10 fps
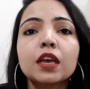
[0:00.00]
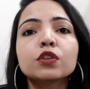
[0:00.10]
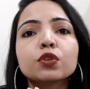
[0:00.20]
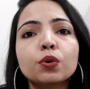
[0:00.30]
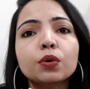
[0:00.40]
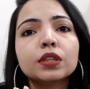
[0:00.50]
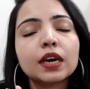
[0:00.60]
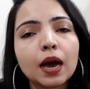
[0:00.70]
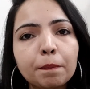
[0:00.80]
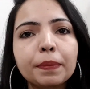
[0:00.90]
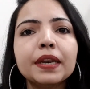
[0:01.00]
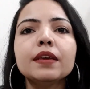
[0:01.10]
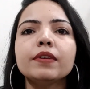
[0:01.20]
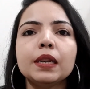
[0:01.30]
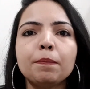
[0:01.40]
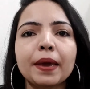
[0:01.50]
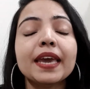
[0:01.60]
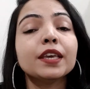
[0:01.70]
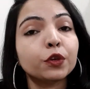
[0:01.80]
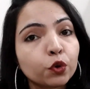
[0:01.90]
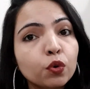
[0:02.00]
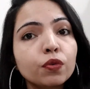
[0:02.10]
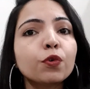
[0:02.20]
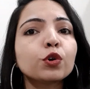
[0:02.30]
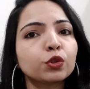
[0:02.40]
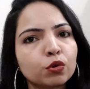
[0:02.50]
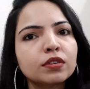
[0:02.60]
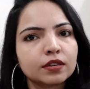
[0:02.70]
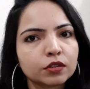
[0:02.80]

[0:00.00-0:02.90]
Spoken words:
So the company will pay you for those